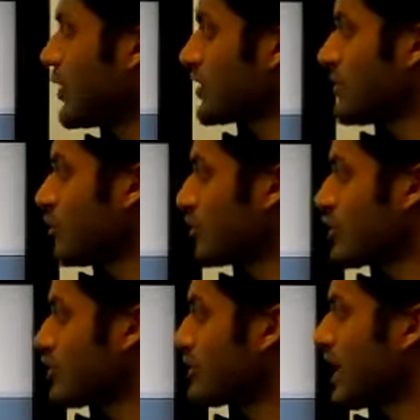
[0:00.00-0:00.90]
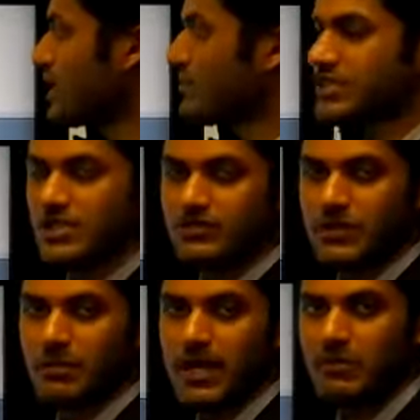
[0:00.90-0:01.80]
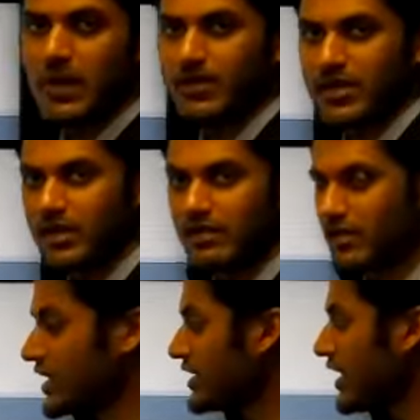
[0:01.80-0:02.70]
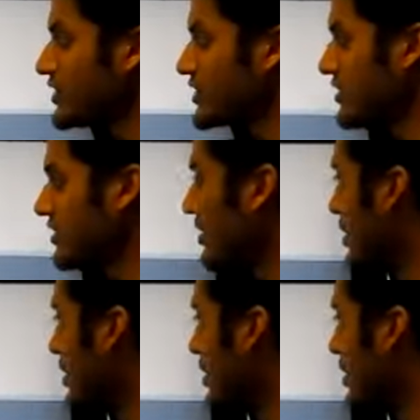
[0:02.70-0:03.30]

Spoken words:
important motor tune calibrations we made while running the engine.